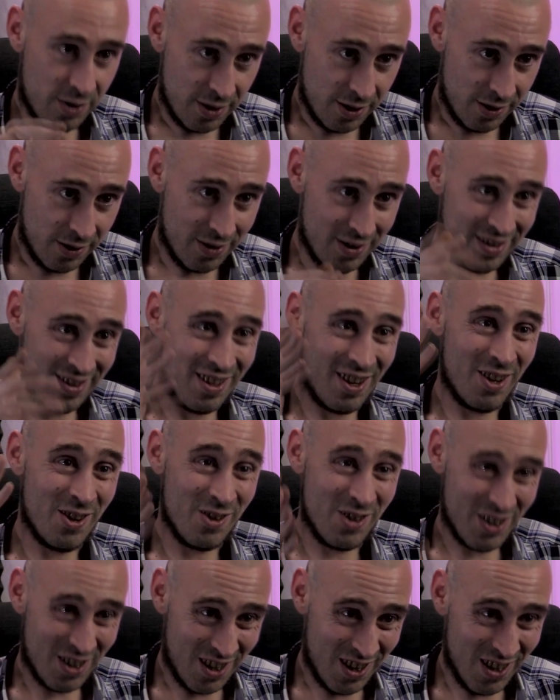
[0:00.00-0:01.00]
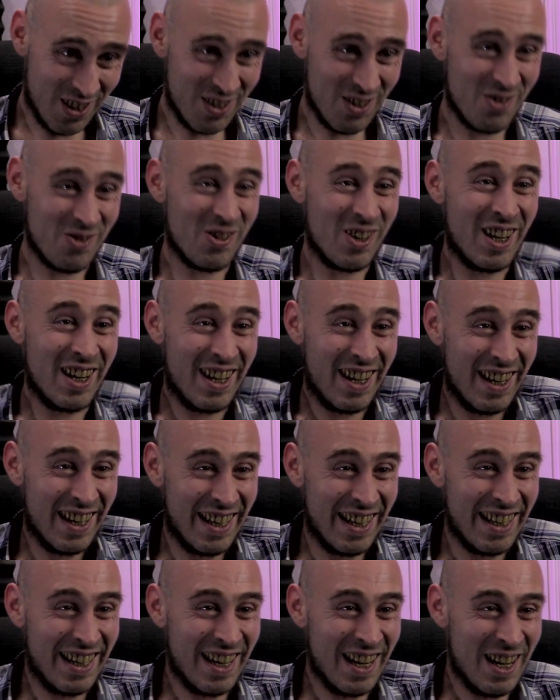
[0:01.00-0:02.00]
So there's those kinds of
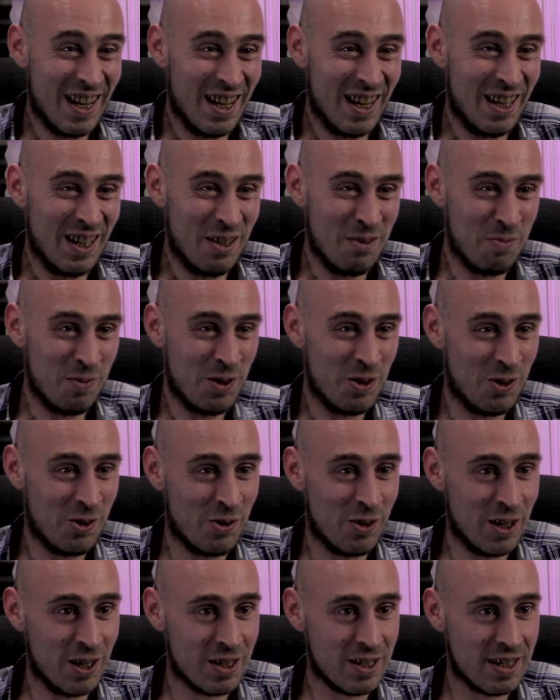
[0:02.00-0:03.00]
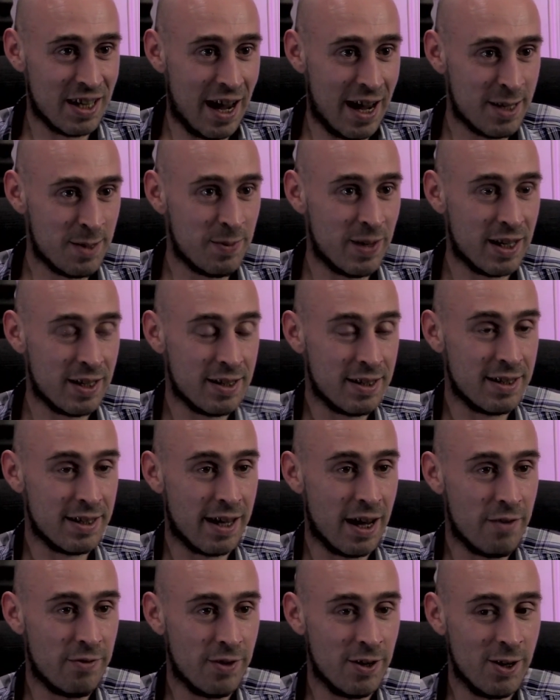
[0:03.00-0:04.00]
really laborious aspects as
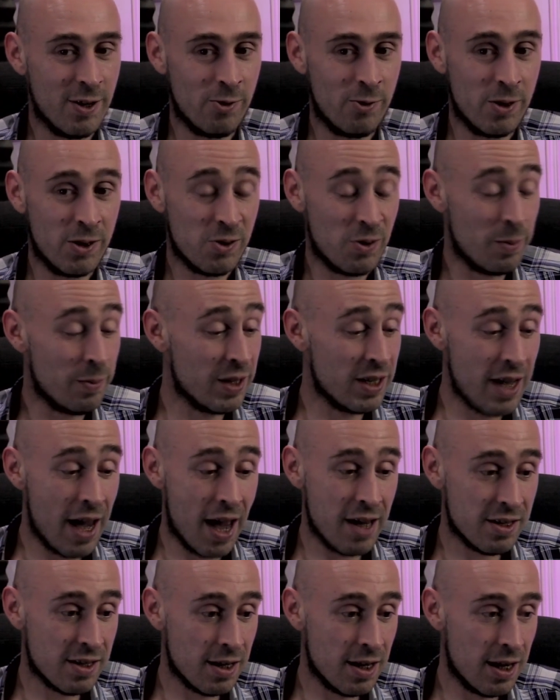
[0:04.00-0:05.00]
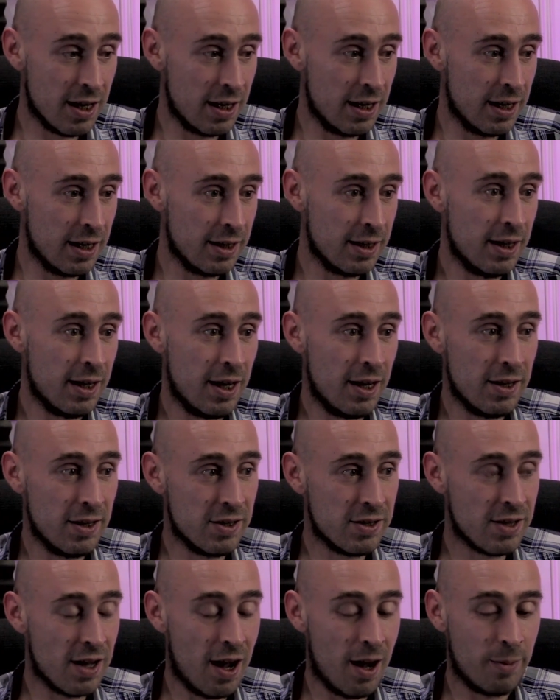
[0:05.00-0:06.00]
you get further into it. But yeah, certainly
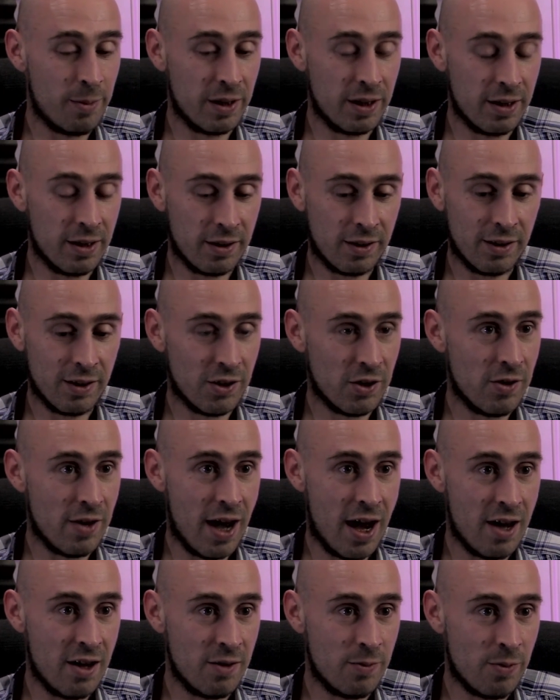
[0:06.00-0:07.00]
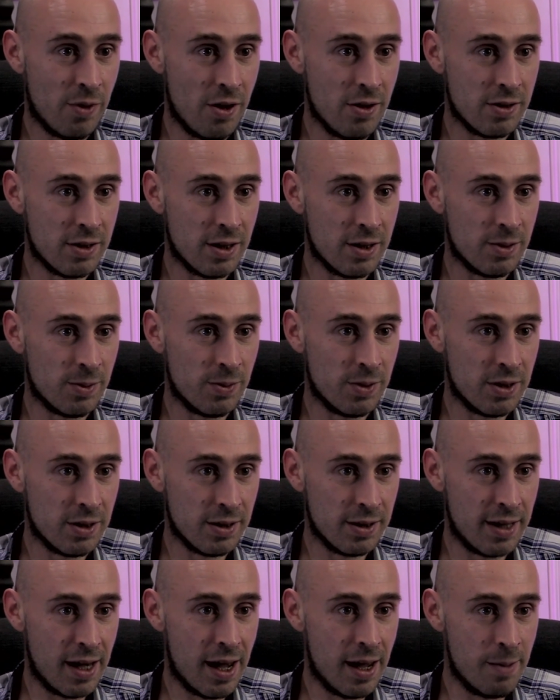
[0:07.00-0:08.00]
the start bit, the creative process
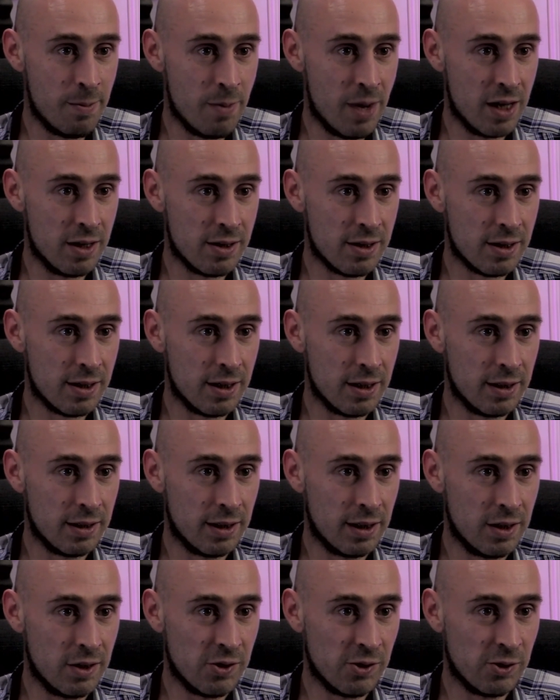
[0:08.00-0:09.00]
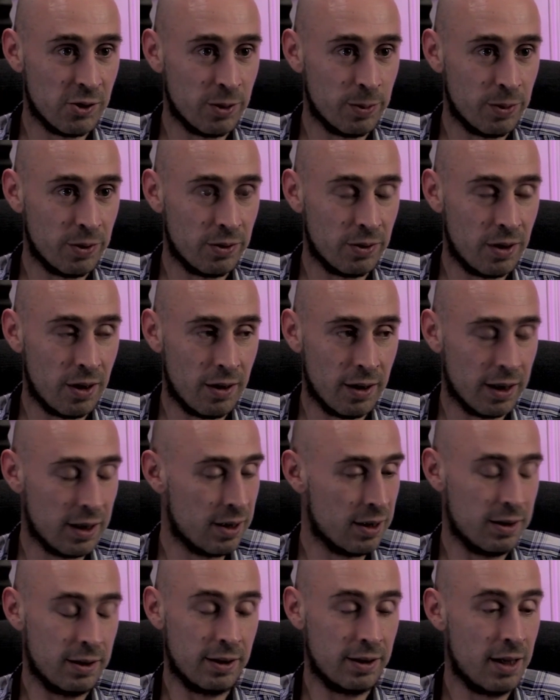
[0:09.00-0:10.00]
was immensely enjoyable.
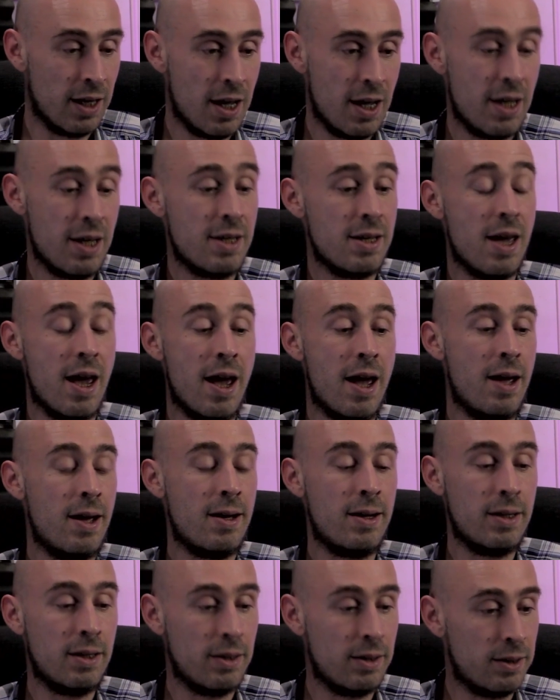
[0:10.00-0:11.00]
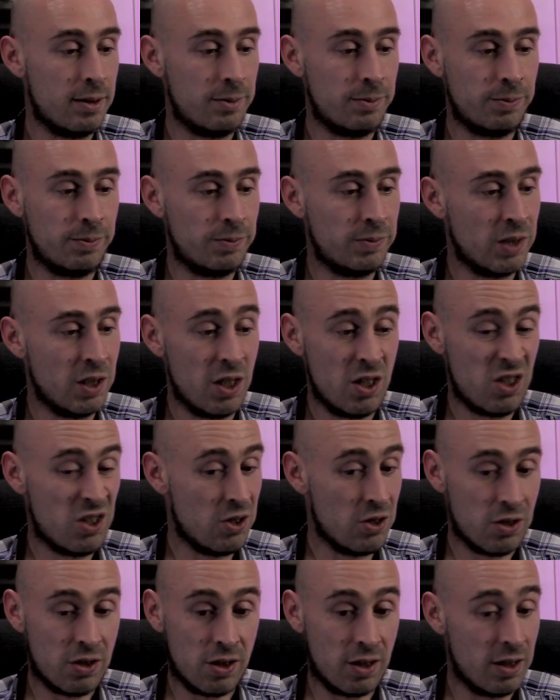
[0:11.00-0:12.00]
Like, and it's
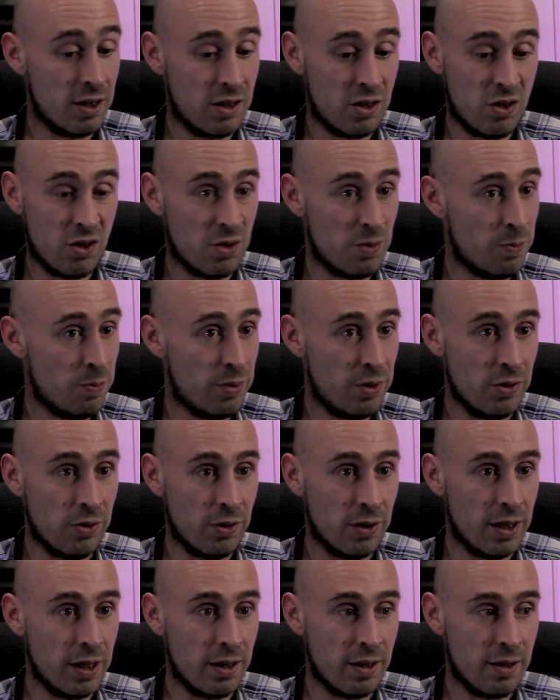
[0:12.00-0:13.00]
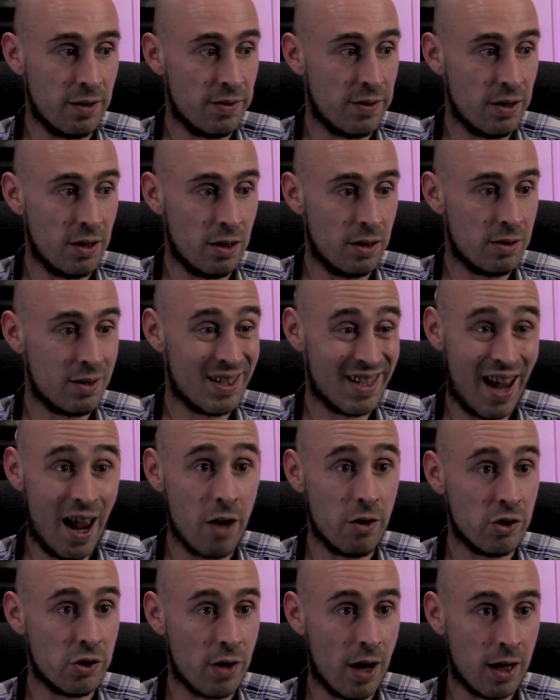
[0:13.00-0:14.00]
just purely the
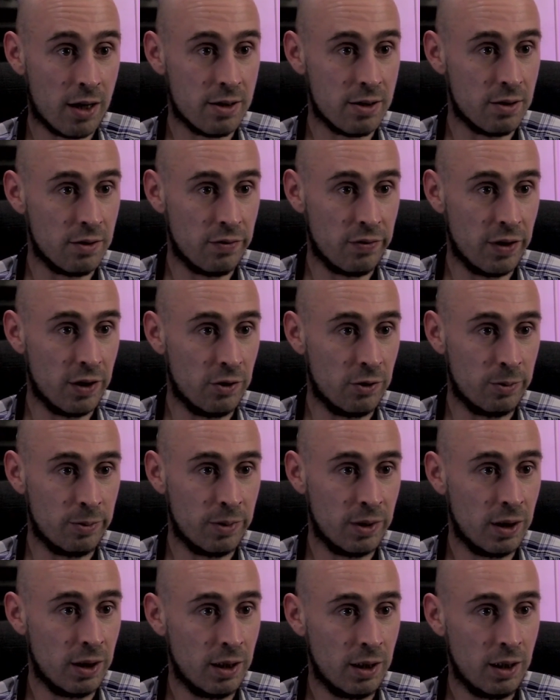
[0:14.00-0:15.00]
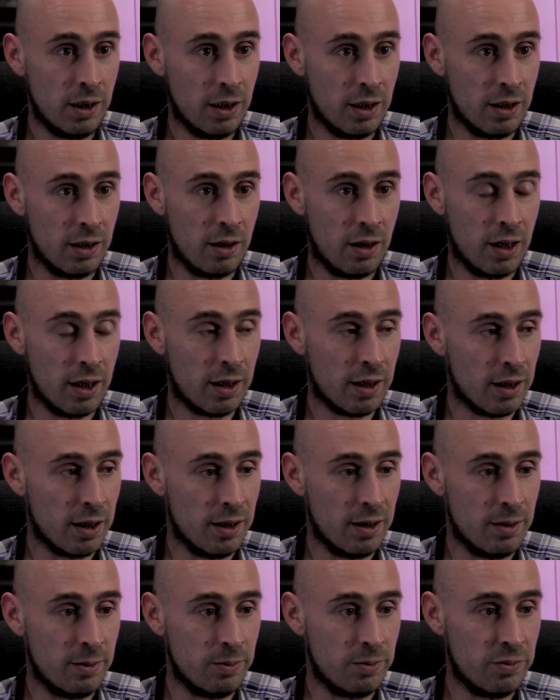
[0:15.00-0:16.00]
soundtrack to the film, and like
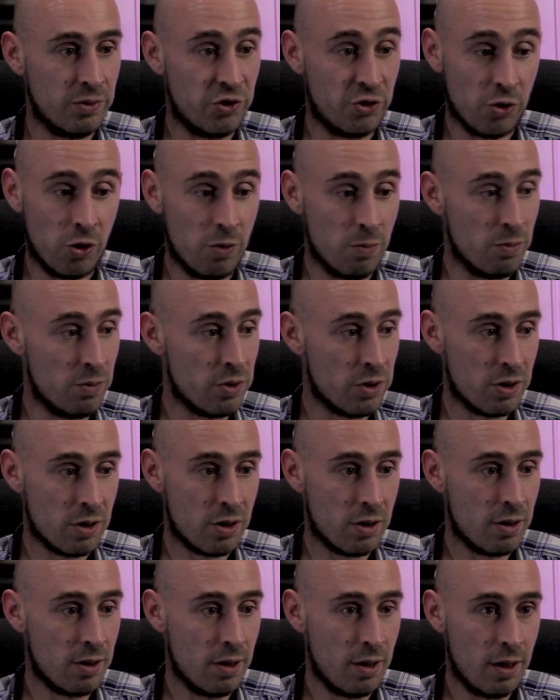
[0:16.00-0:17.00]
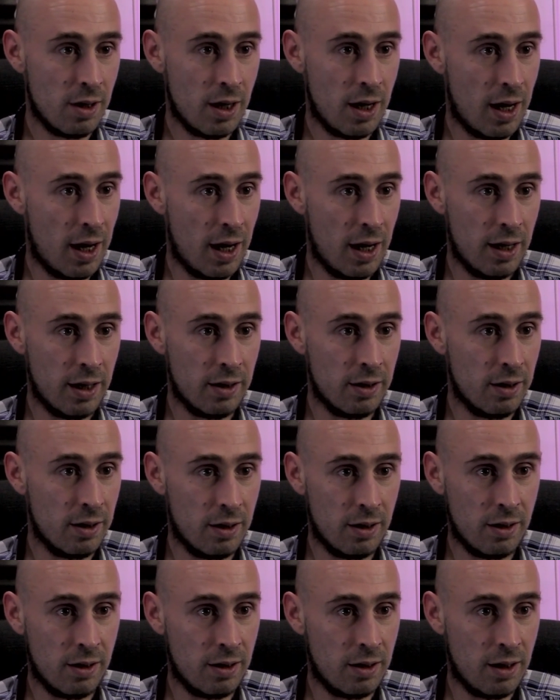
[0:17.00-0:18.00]
drums
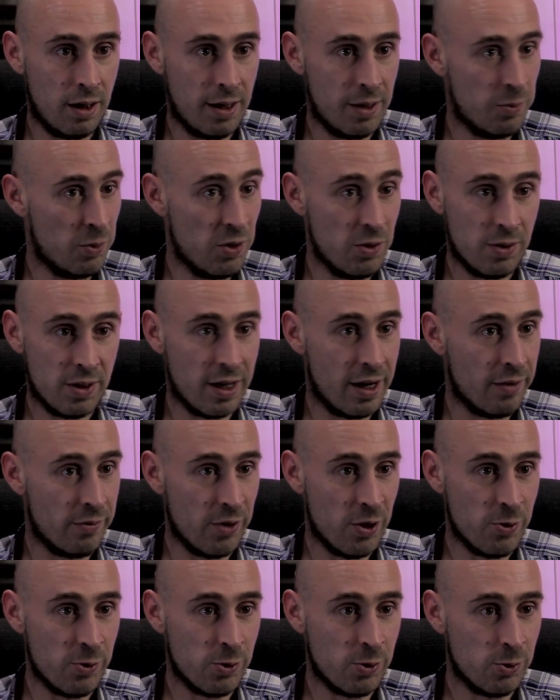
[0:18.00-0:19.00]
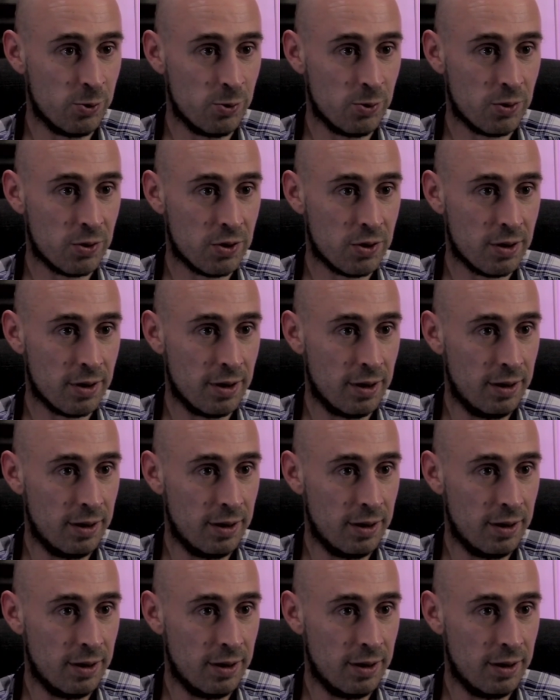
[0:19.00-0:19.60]
and Wu-Tang vocals.